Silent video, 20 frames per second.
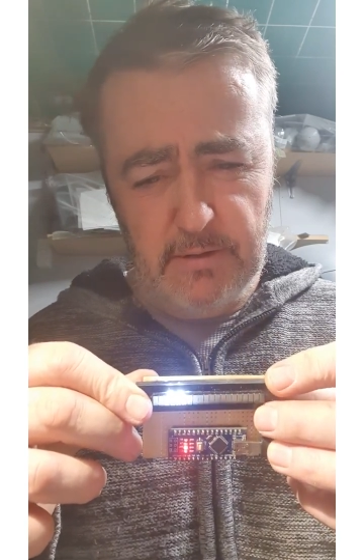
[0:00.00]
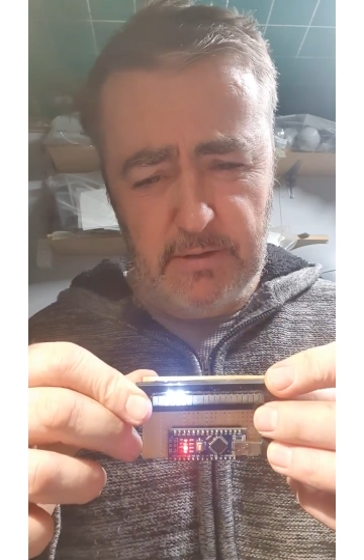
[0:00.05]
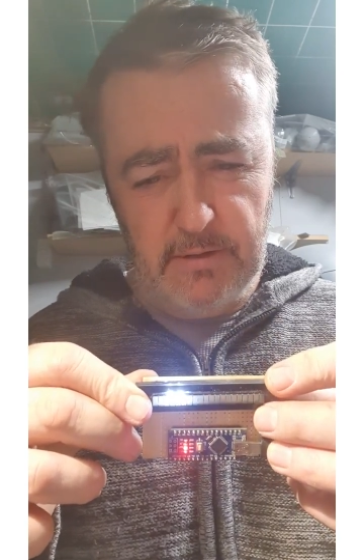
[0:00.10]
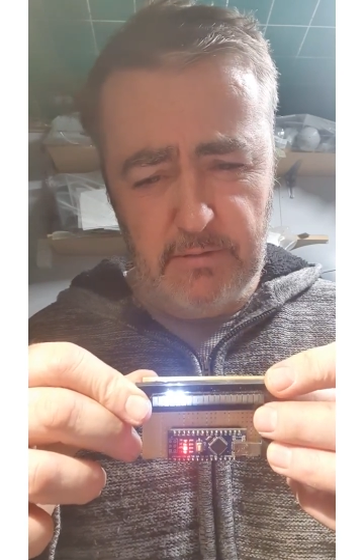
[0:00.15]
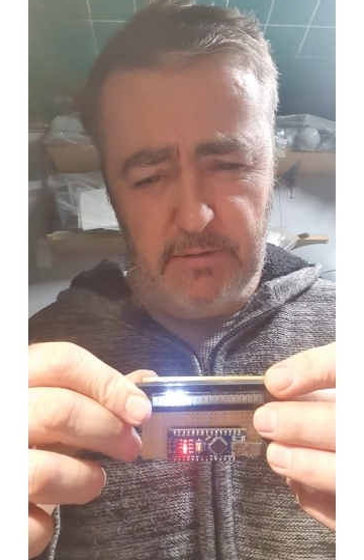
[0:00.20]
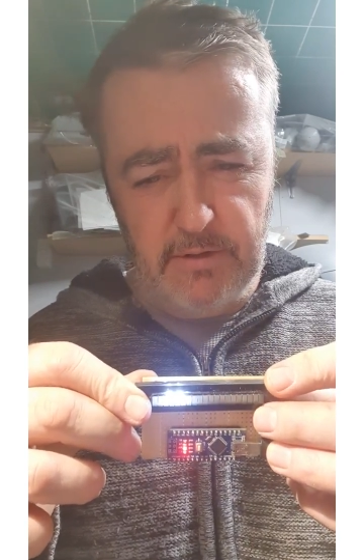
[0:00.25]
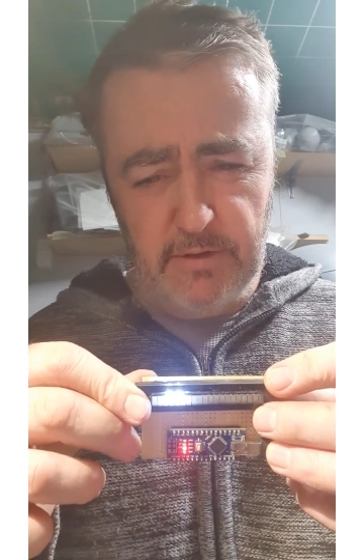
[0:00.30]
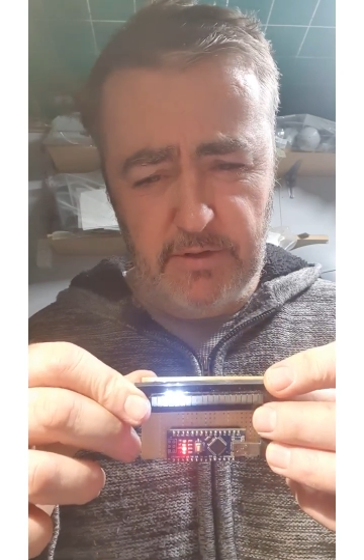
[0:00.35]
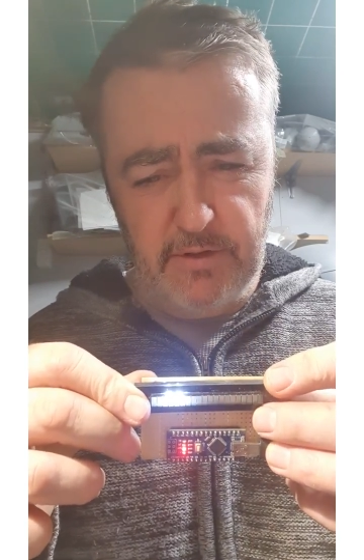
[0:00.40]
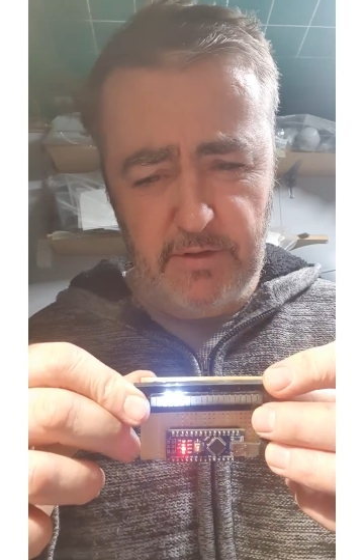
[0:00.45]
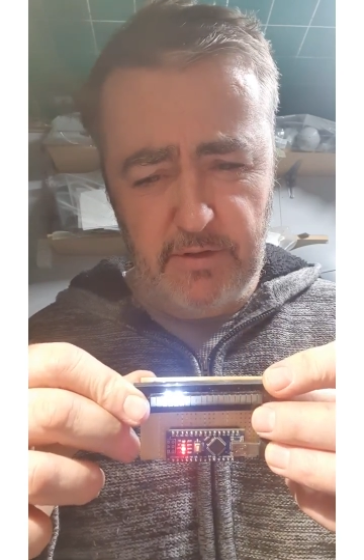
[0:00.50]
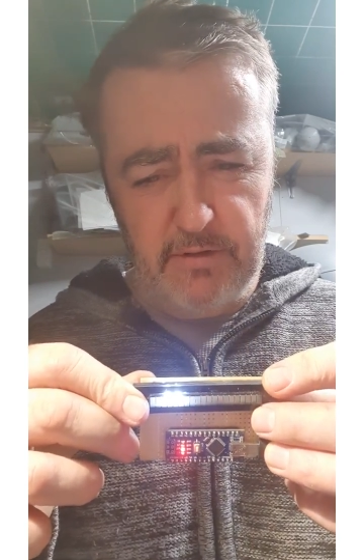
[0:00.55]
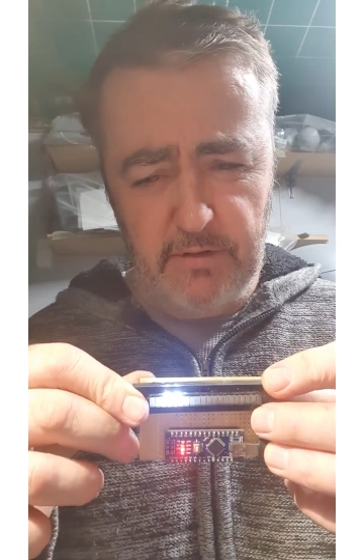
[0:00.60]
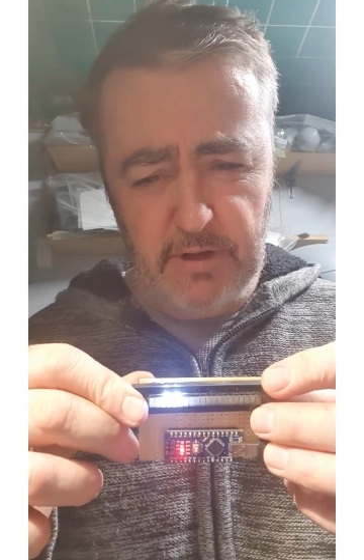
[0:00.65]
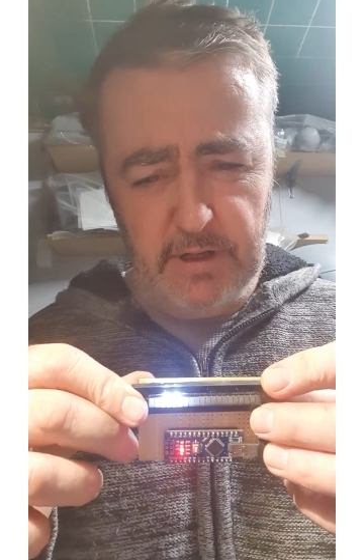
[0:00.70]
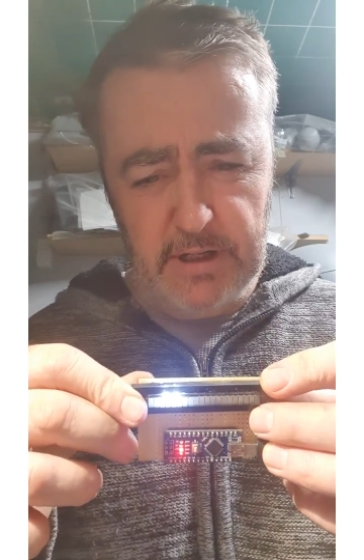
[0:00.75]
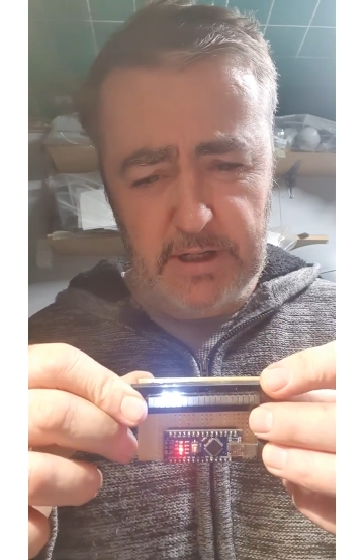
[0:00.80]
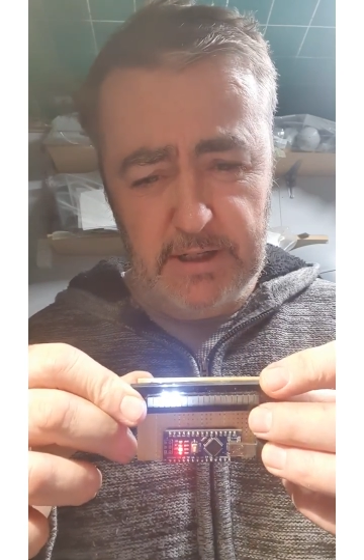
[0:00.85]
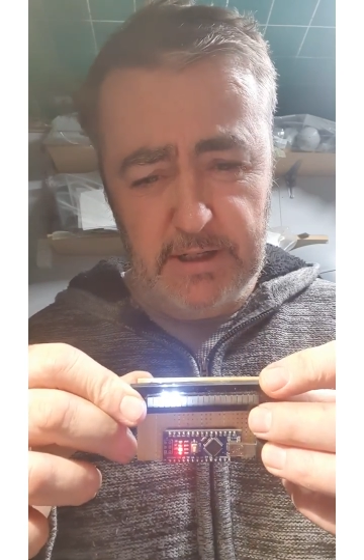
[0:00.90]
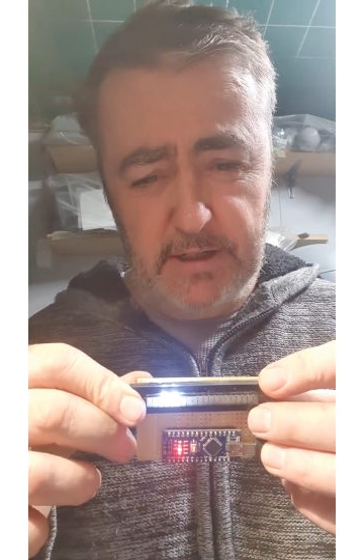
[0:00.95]
that runs
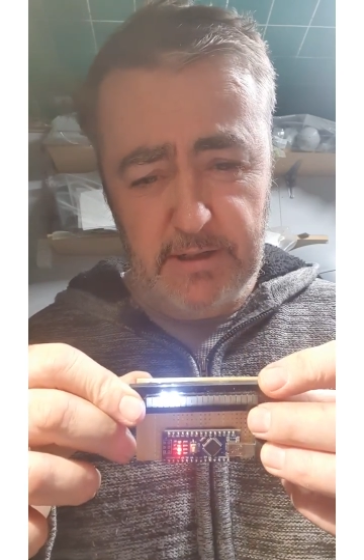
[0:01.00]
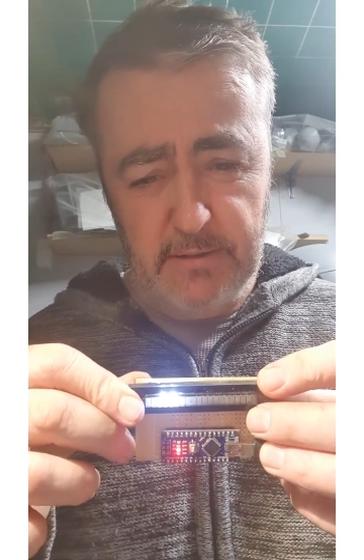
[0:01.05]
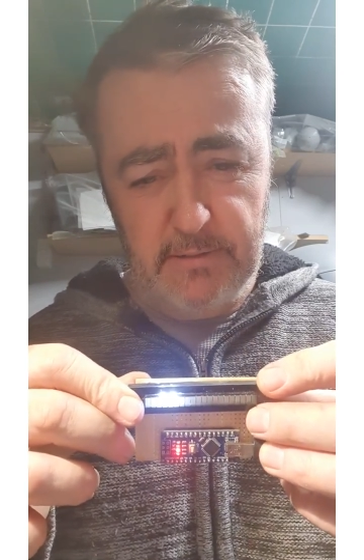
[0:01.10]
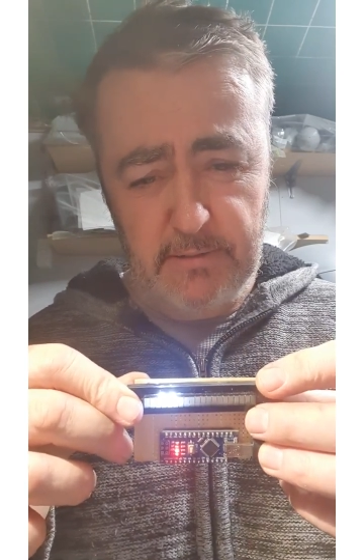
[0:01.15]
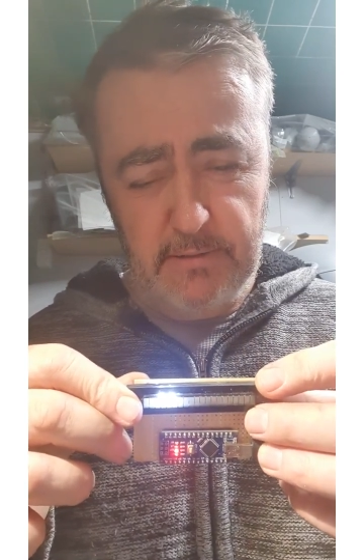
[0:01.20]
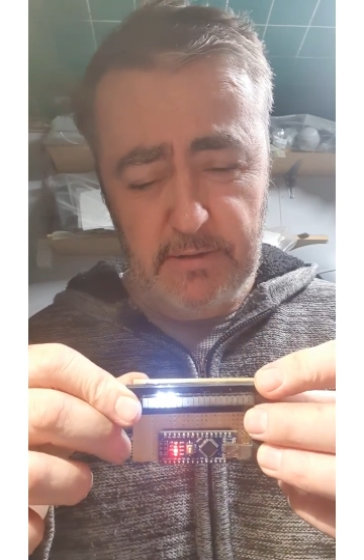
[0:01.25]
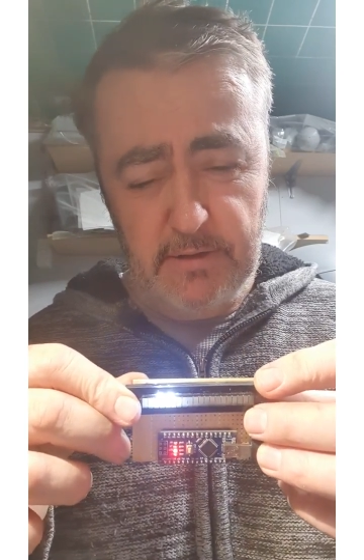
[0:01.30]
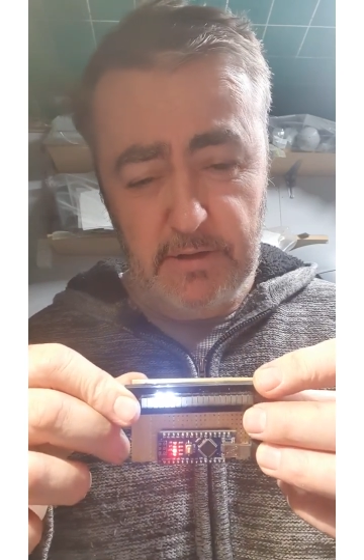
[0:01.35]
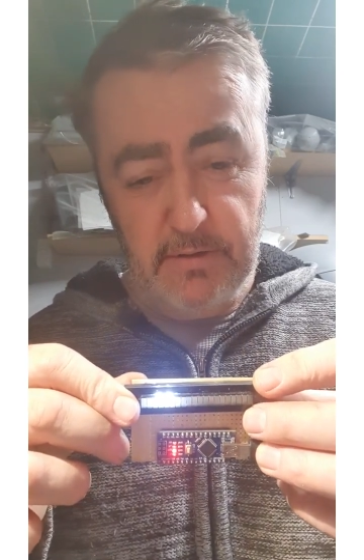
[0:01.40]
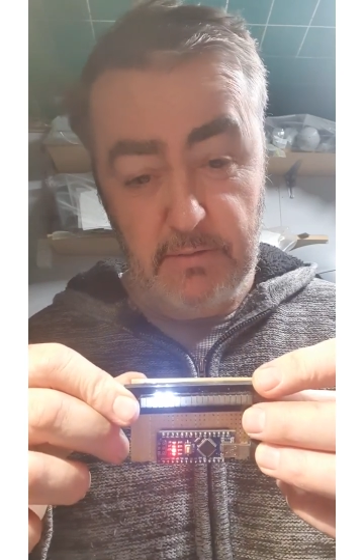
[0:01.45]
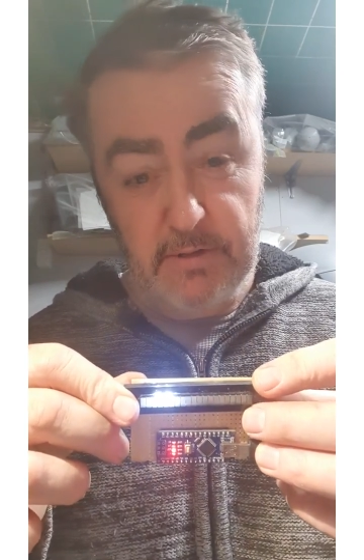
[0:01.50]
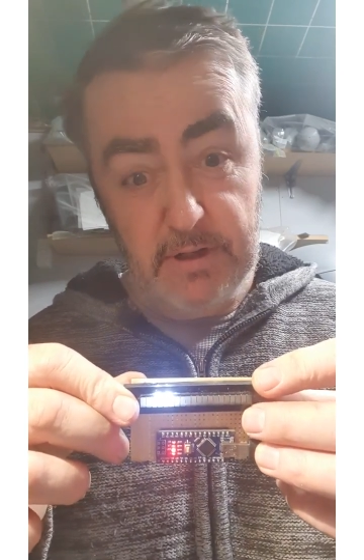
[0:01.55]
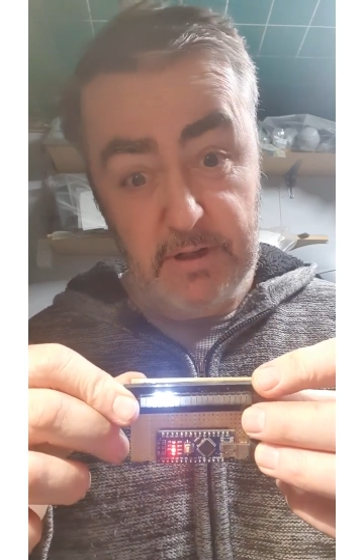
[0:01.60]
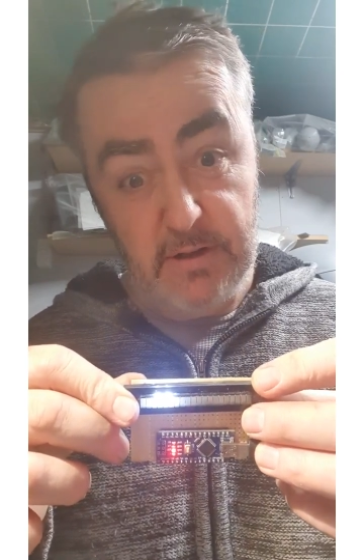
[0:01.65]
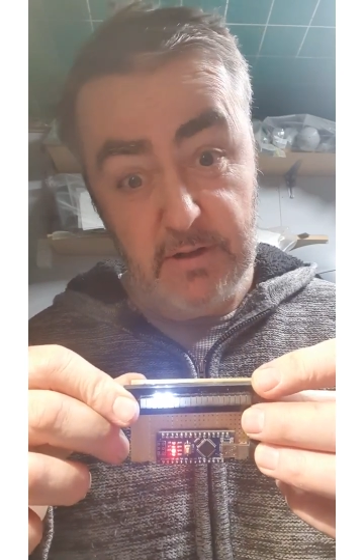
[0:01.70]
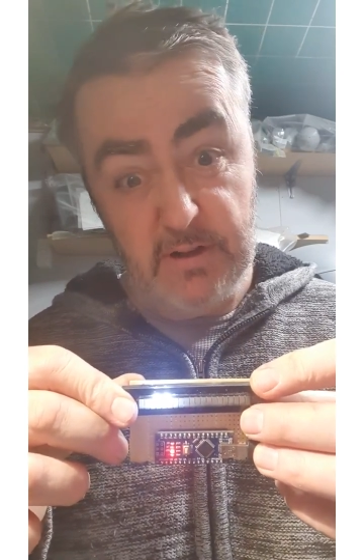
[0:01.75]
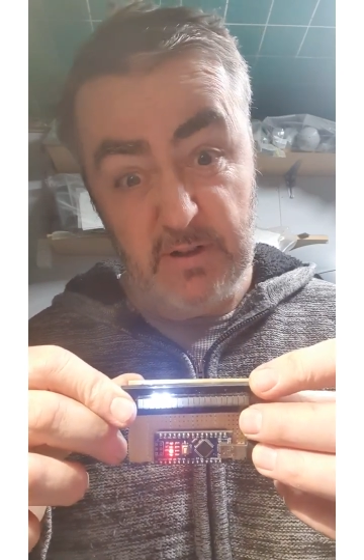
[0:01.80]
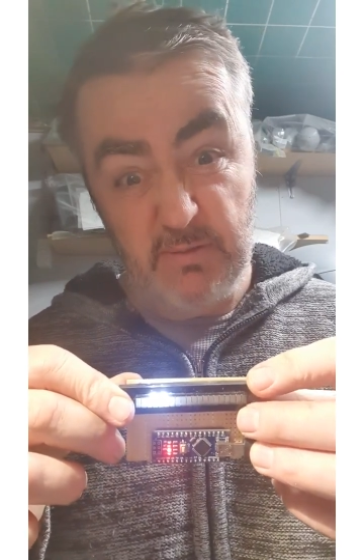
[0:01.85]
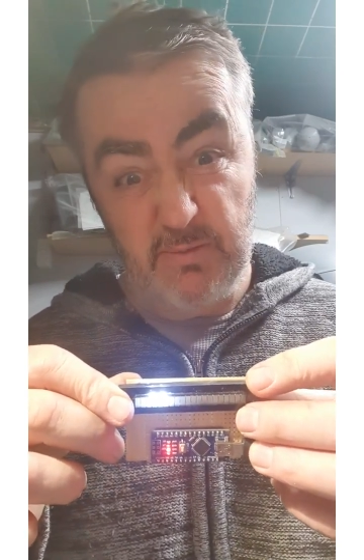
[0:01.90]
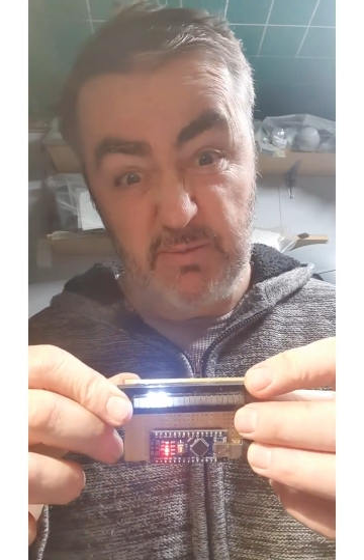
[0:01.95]
through these. So I
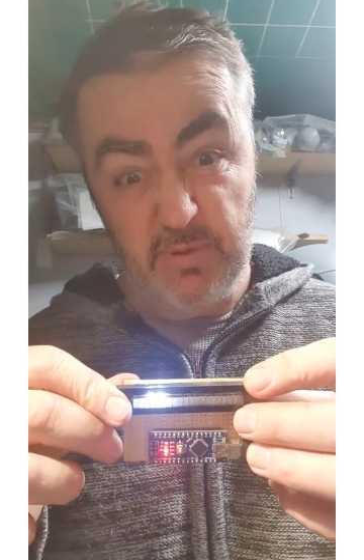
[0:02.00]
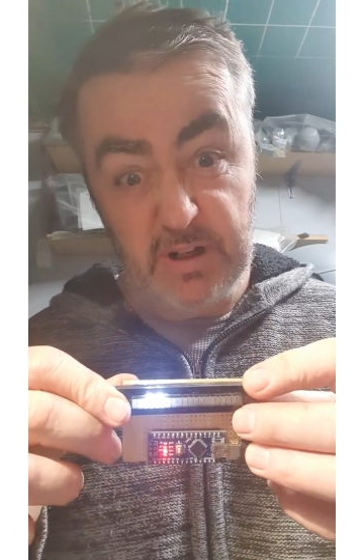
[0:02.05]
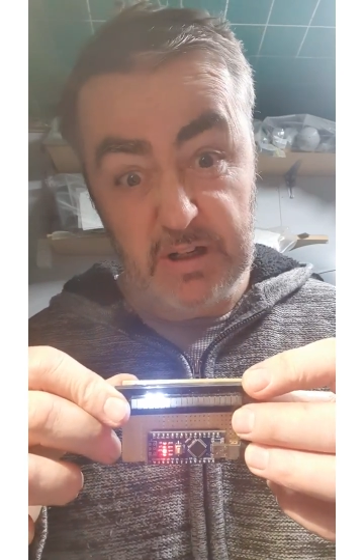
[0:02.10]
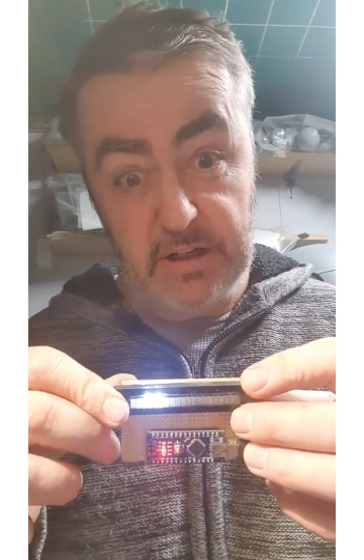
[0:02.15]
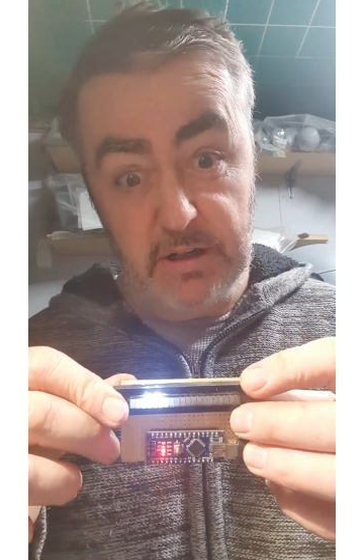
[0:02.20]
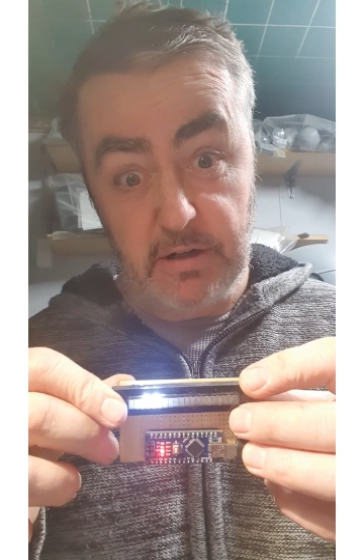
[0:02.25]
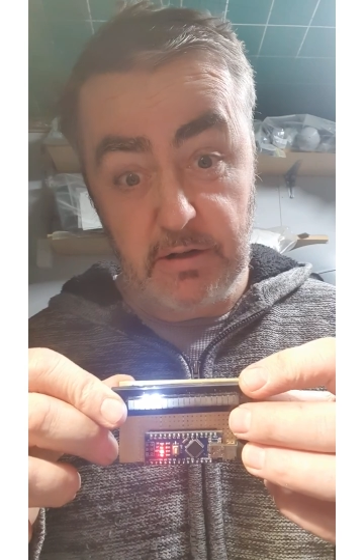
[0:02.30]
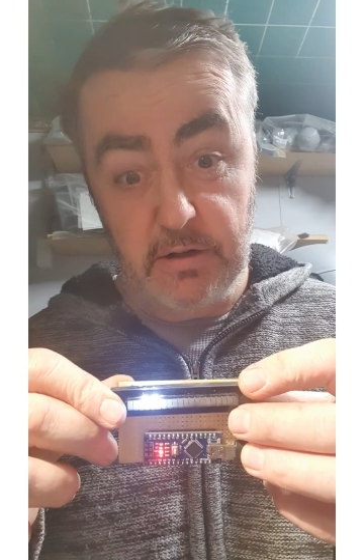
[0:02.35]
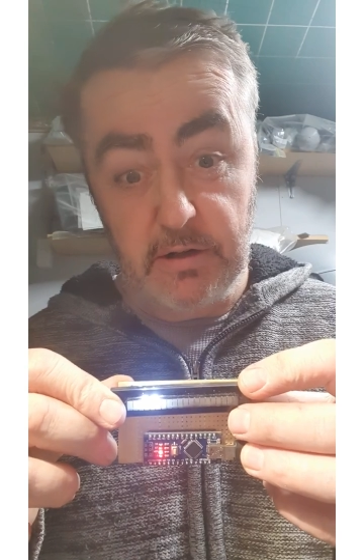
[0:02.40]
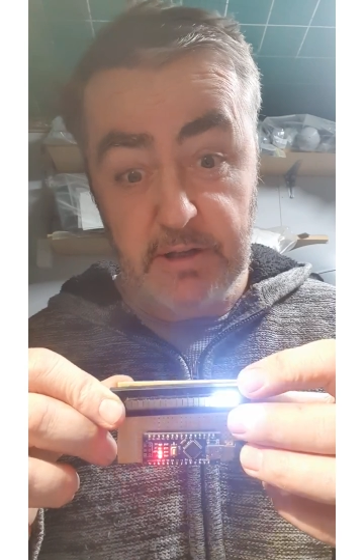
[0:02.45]
thought it was pretty cool,